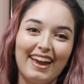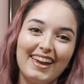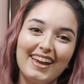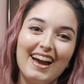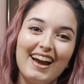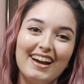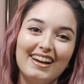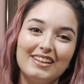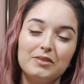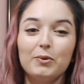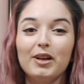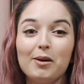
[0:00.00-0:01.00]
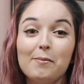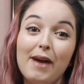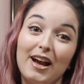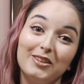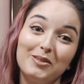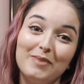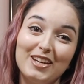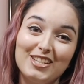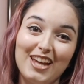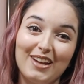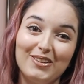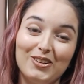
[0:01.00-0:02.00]
Guys, welcome back to my
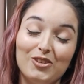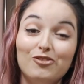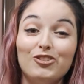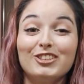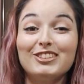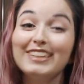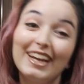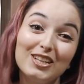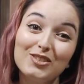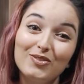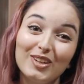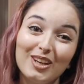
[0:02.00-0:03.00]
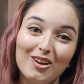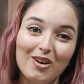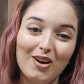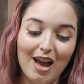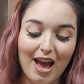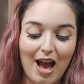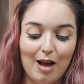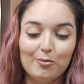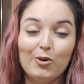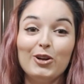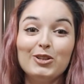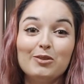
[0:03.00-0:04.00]
channel. For today's video, I'm
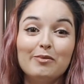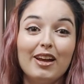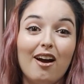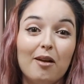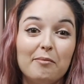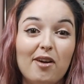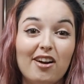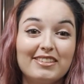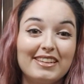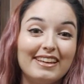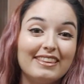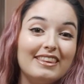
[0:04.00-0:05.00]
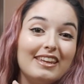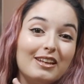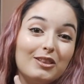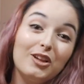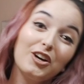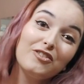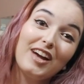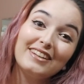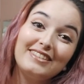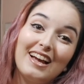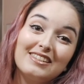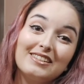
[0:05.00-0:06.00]
going to be unboxing the Look
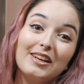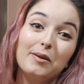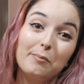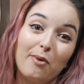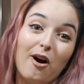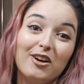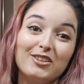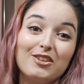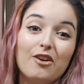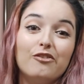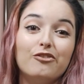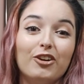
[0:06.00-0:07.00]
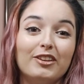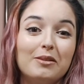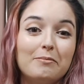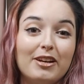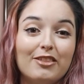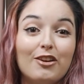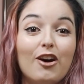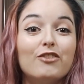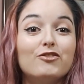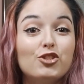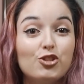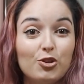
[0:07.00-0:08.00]
Fantastic box for the month
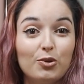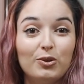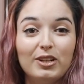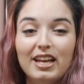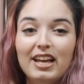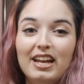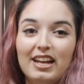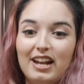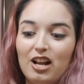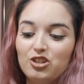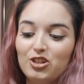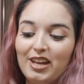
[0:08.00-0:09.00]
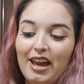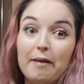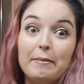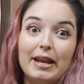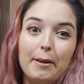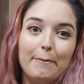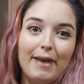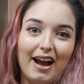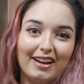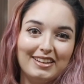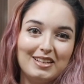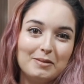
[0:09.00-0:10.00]
of June. It actually came in a
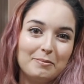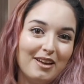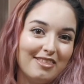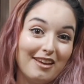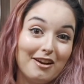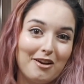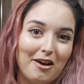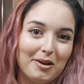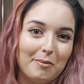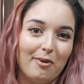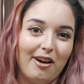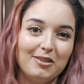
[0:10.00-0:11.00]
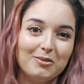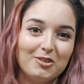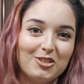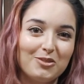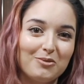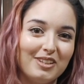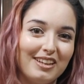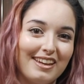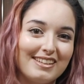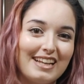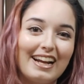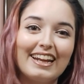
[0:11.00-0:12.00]
bag this month and not a box, which is really
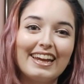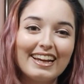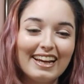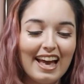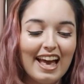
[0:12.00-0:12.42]
exciting.